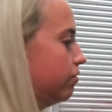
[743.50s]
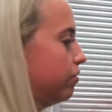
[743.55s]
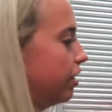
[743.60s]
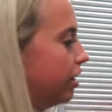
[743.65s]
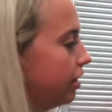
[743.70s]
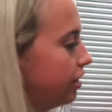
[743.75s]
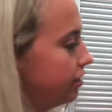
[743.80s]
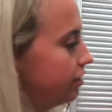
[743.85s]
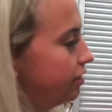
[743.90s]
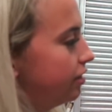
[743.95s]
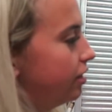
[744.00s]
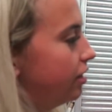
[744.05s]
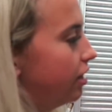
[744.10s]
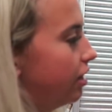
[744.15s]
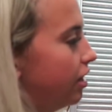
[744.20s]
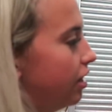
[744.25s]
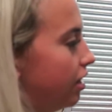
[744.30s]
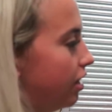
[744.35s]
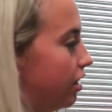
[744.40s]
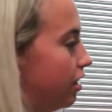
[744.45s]

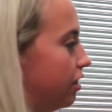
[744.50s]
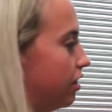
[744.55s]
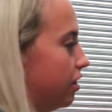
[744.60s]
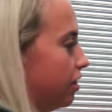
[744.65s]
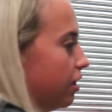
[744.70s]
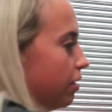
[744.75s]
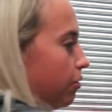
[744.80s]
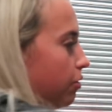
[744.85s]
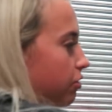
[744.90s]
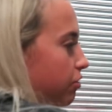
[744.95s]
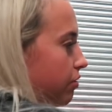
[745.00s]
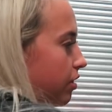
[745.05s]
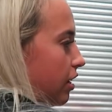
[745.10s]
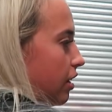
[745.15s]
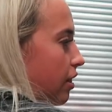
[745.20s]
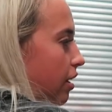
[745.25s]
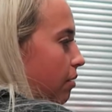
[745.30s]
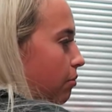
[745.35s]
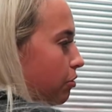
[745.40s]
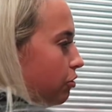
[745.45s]
realistically, there wasn't really
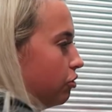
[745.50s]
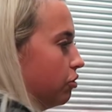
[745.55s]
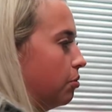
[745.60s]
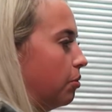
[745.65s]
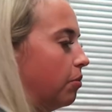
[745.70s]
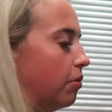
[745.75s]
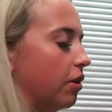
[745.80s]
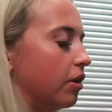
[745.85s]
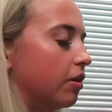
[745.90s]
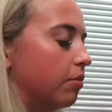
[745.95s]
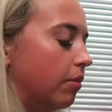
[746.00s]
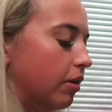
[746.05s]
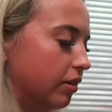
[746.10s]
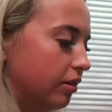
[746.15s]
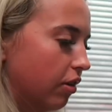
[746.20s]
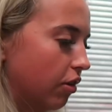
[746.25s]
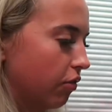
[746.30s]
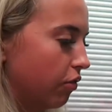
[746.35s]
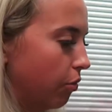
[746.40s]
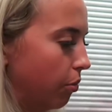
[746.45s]
that much to be working
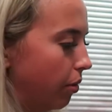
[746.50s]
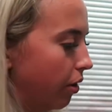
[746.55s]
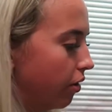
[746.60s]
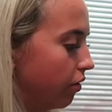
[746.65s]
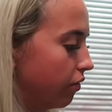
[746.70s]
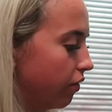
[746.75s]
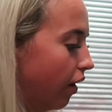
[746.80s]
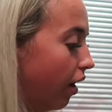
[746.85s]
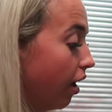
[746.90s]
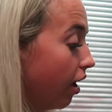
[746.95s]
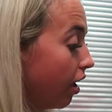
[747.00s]
myself up over.